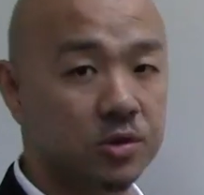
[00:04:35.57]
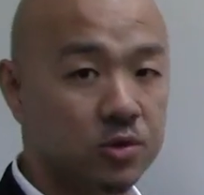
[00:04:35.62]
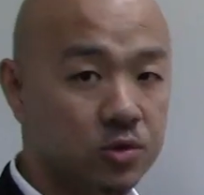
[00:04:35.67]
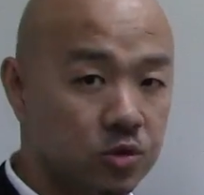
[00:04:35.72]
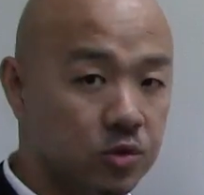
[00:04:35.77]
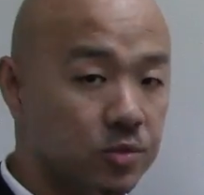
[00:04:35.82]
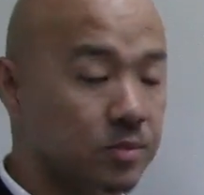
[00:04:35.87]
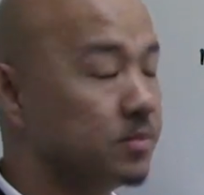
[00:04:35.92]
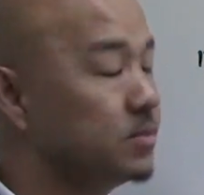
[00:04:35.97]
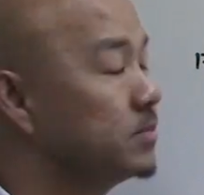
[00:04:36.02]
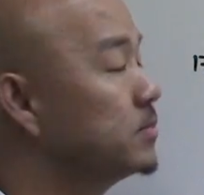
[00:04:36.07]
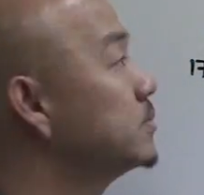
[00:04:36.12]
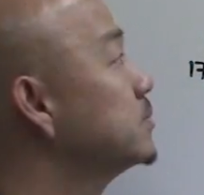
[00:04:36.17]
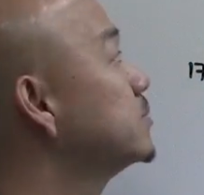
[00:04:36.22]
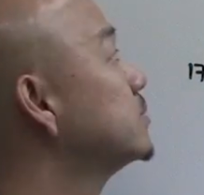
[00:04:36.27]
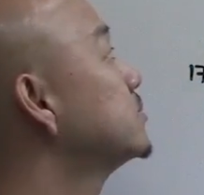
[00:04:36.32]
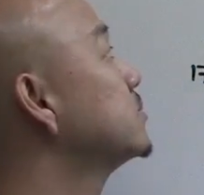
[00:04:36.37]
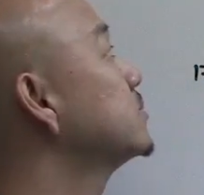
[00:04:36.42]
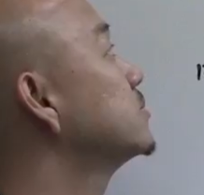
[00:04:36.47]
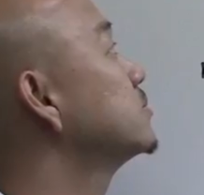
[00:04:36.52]
group
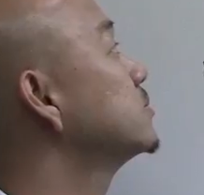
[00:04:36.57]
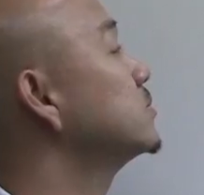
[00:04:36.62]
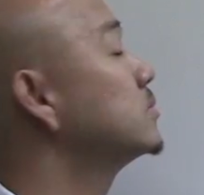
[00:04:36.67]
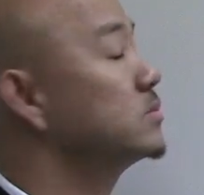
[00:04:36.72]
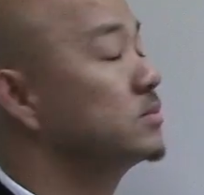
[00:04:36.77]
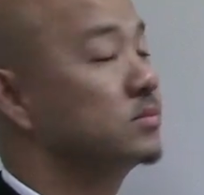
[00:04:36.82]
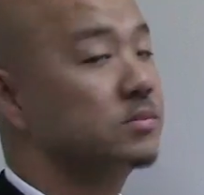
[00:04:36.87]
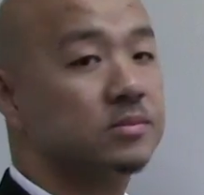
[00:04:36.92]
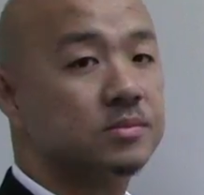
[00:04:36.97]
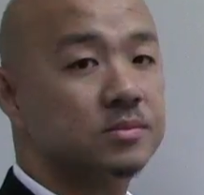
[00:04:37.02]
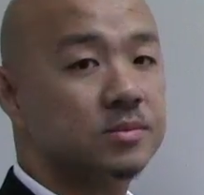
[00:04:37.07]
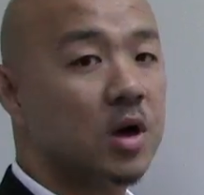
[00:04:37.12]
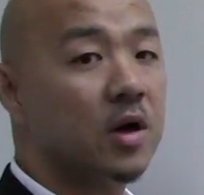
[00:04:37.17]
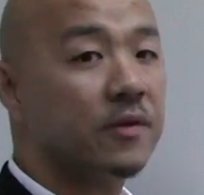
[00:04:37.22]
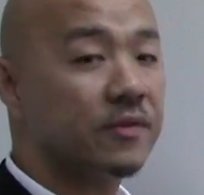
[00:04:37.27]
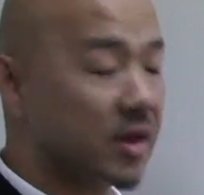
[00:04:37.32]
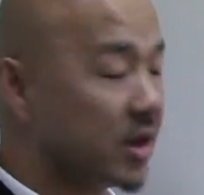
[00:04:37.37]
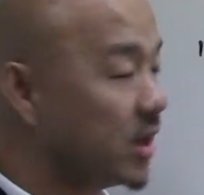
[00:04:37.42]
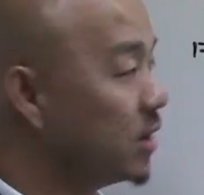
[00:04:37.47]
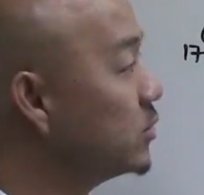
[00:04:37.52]

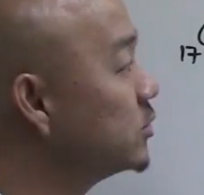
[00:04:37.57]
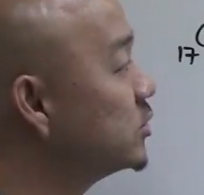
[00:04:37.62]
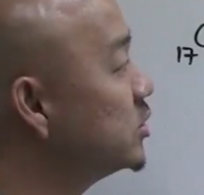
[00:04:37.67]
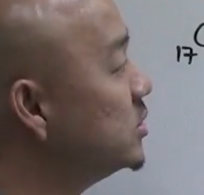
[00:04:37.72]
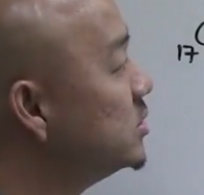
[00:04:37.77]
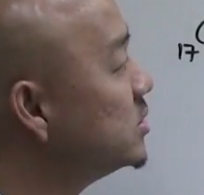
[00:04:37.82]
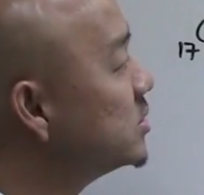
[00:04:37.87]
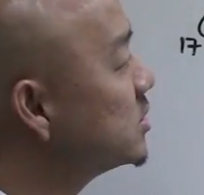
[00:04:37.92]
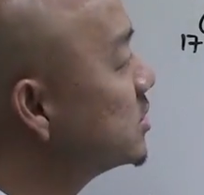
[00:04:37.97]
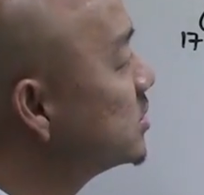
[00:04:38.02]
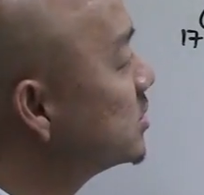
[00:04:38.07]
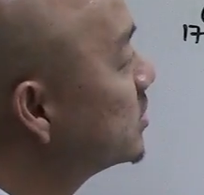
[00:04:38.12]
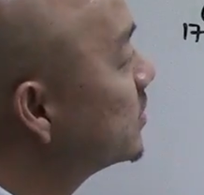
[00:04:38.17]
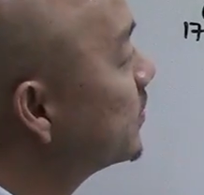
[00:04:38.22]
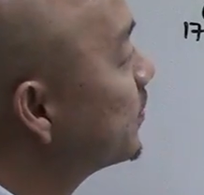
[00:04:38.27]
of the halogens,